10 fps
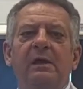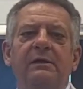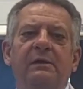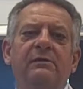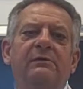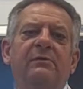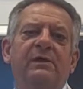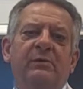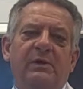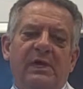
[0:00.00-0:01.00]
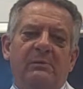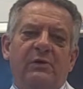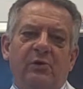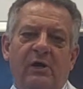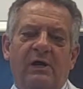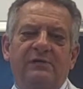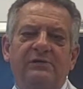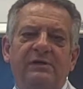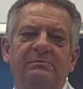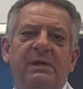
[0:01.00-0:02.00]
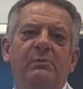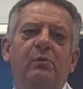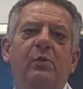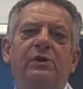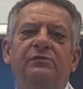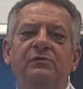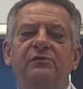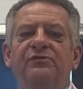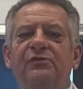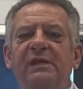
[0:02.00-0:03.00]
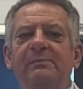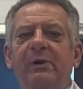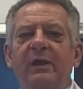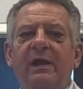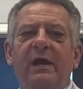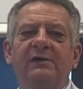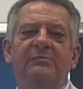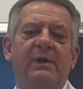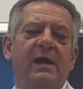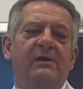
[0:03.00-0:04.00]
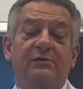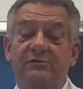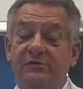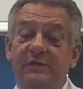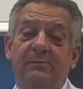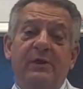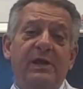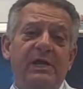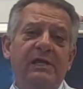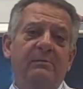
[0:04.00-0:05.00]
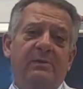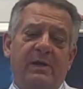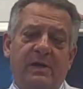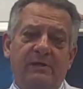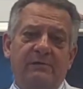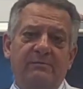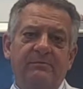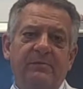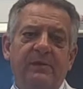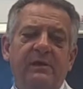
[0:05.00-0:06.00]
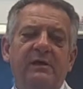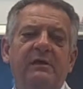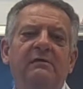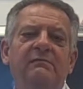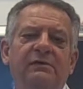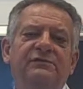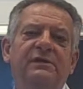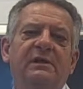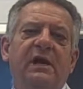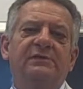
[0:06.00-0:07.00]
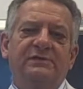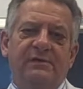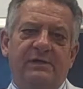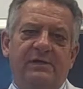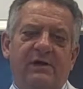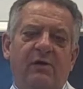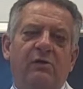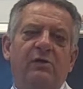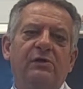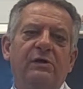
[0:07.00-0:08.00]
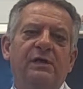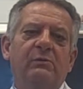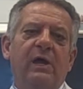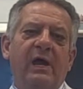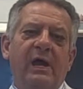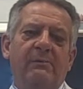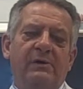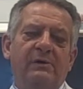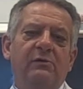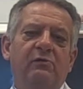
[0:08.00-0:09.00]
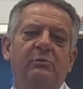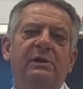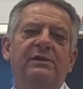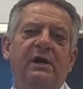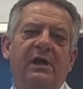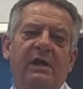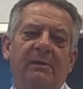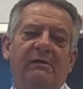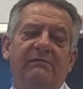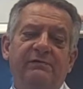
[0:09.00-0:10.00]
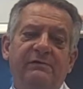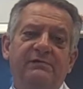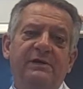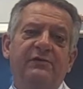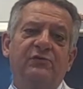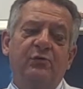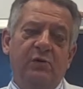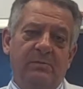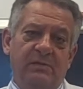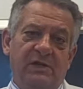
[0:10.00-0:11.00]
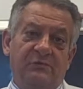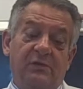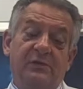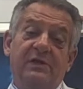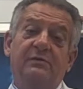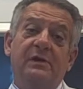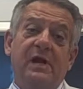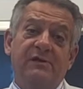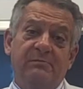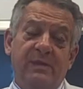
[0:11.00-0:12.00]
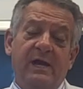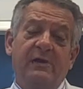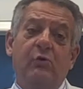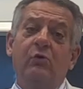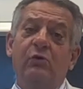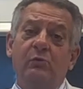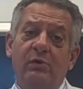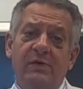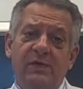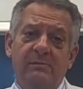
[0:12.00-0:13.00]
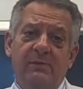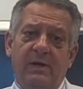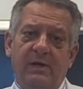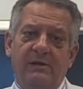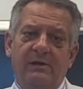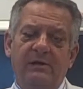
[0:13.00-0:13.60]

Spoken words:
The other thing that we come across is people want to sleep on an ice pack or sleep on a heating pad. Physiologically, all the good that will happen will be done in about 15 or 20 minutes with either an ice pack or with a heat pack.